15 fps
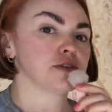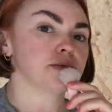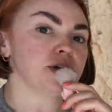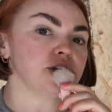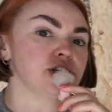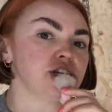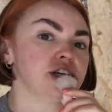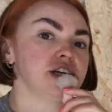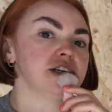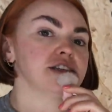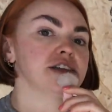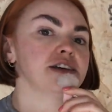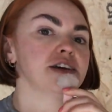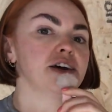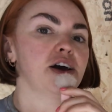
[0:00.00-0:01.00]

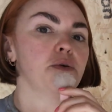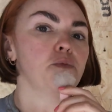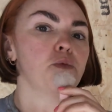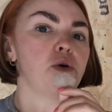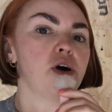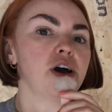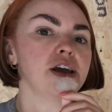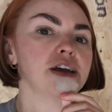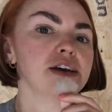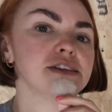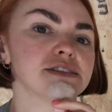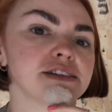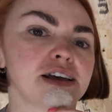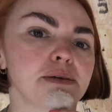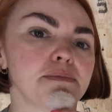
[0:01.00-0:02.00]
switches and
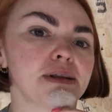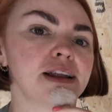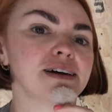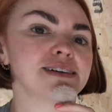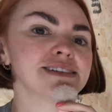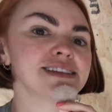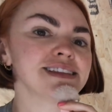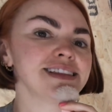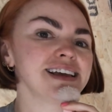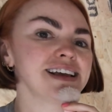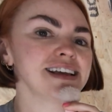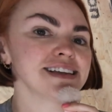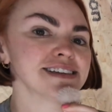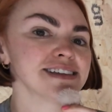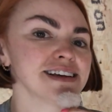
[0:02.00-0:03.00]
wires and plugs and
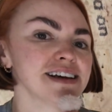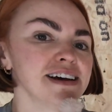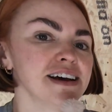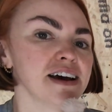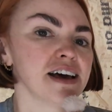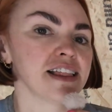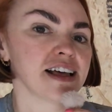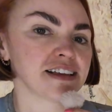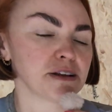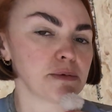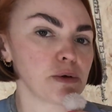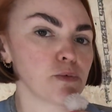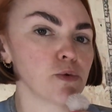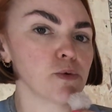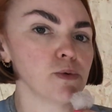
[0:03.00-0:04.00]
things. That's
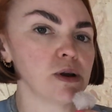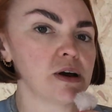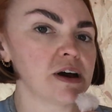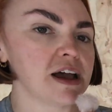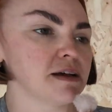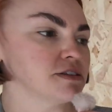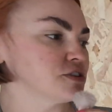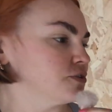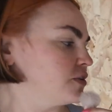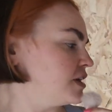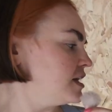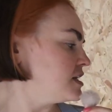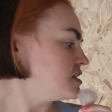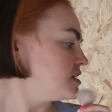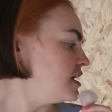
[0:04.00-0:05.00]
going to be a wall light,
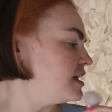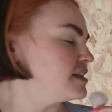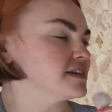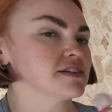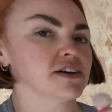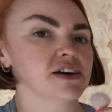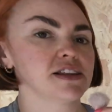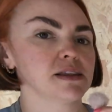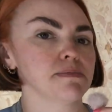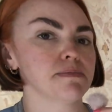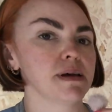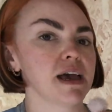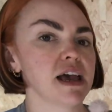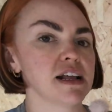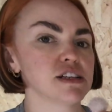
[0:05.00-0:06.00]
sockets either side of the
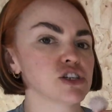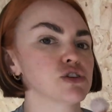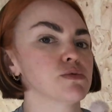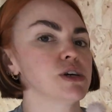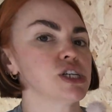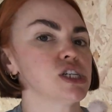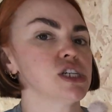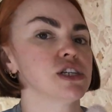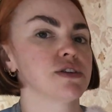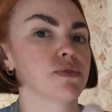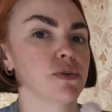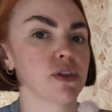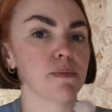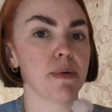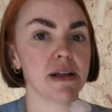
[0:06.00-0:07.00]
bed, switches
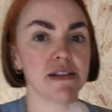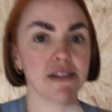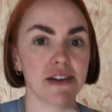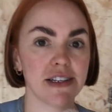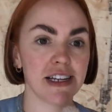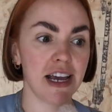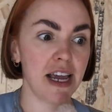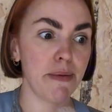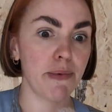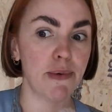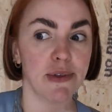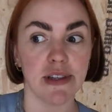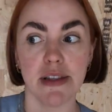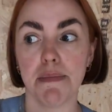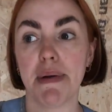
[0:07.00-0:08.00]
for the bedside
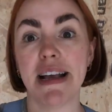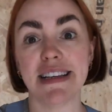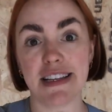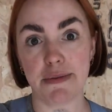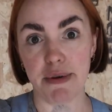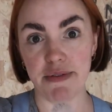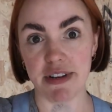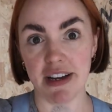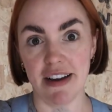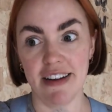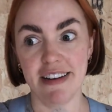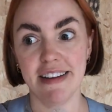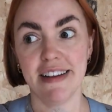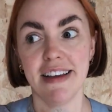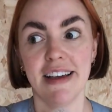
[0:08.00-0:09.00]
tables. And the best thing we've
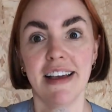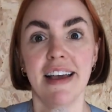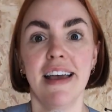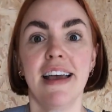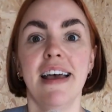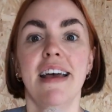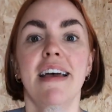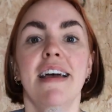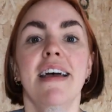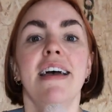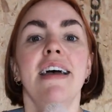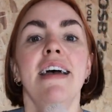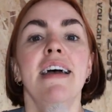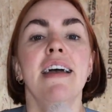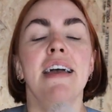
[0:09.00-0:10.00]
done
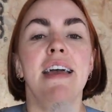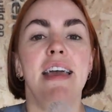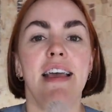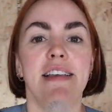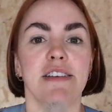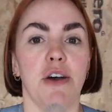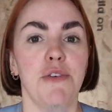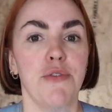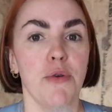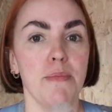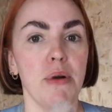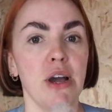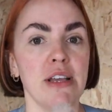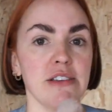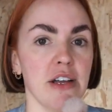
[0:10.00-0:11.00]
is over on
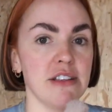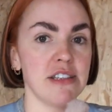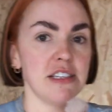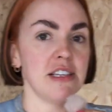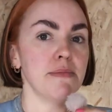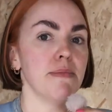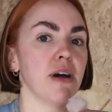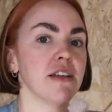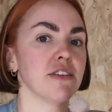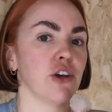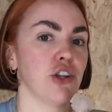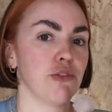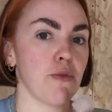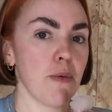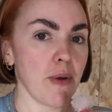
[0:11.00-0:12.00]
my side, this is my
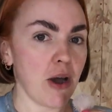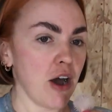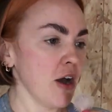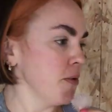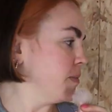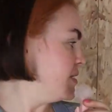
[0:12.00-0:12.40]
side of the room where I